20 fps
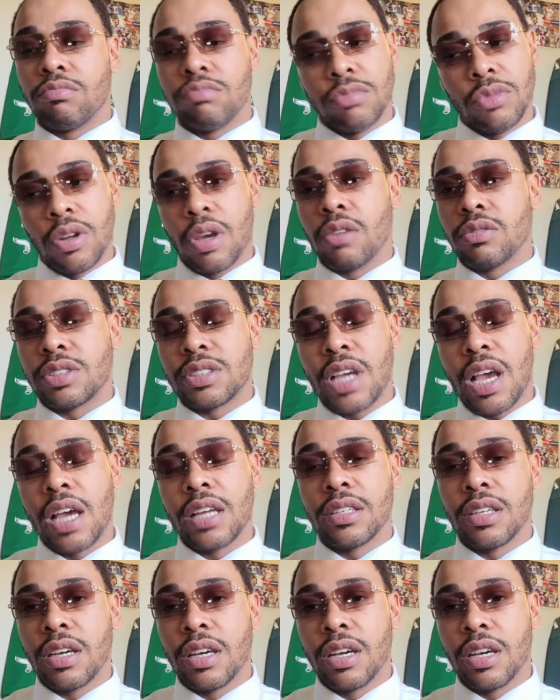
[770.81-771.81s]
you know
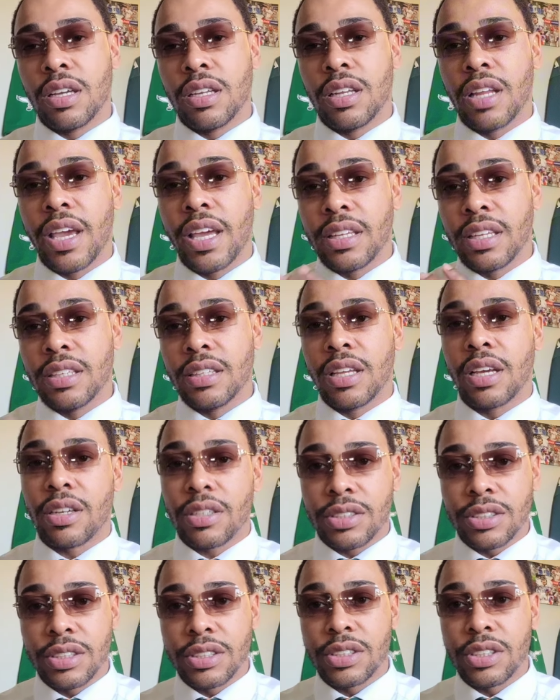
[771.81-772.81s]
signed uh, Landon
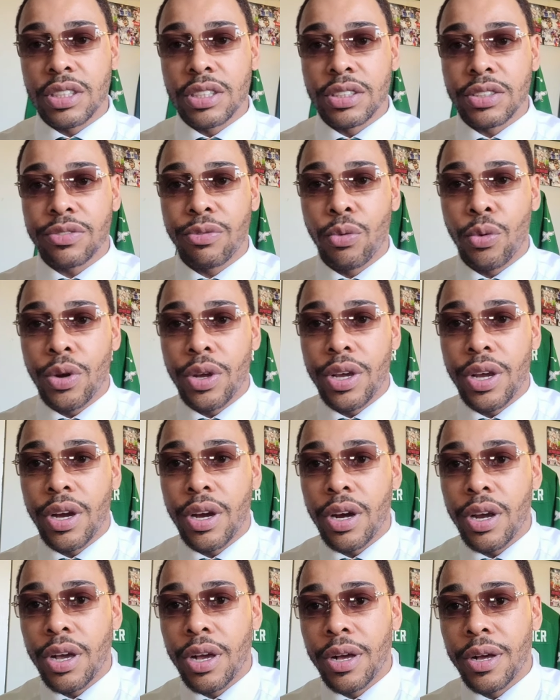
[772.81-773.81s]
Dickerson to his four
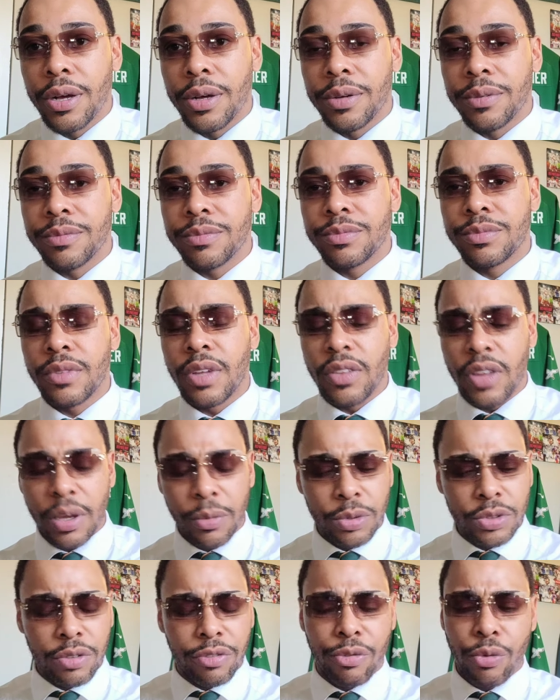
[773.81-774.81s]
year uh, I
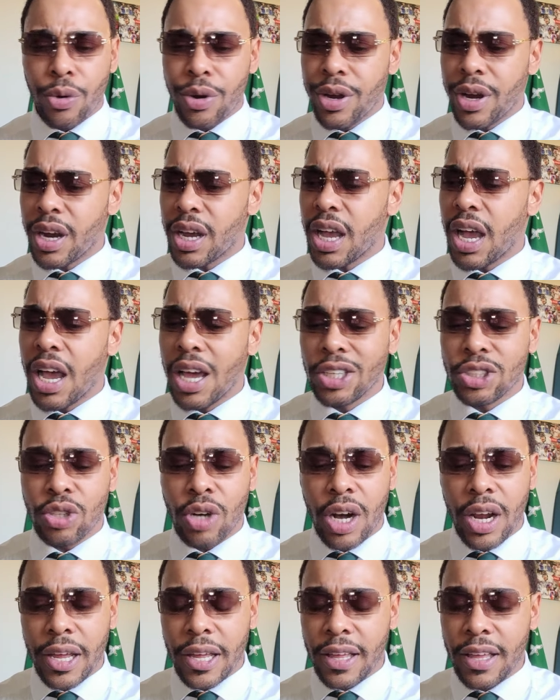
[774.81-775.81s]
think it was a four year
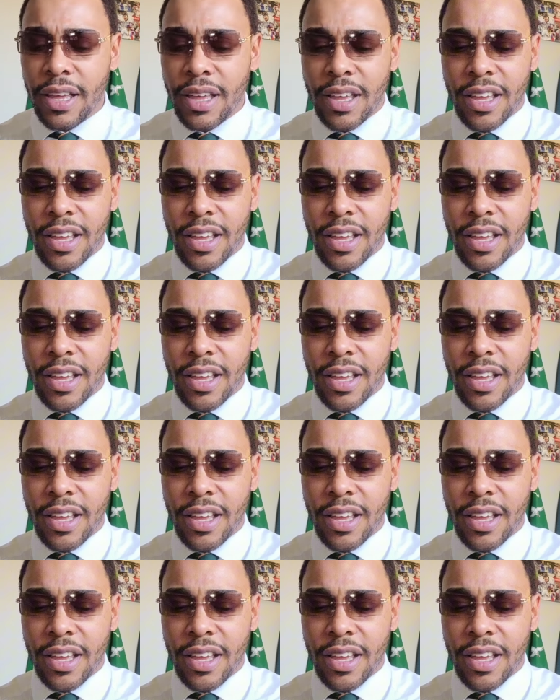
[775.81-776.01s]
contract.